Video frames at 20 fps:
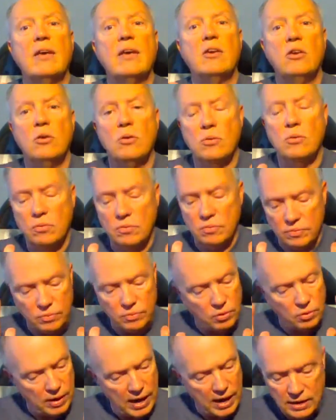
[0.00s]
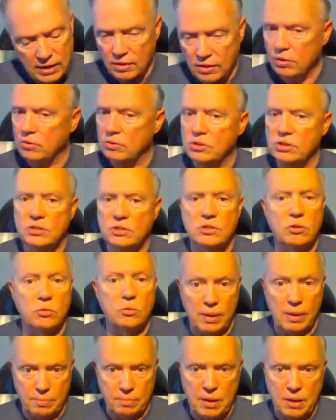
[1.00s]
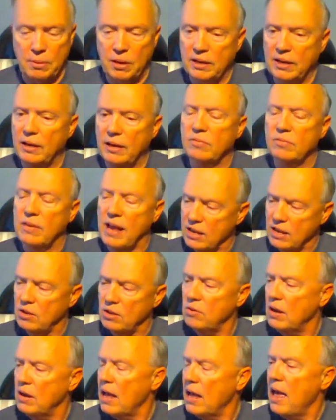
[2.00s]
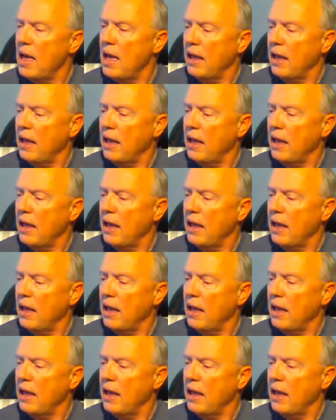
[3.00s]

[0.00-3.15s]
Thank you for any of those through my PayPal account. Thank you.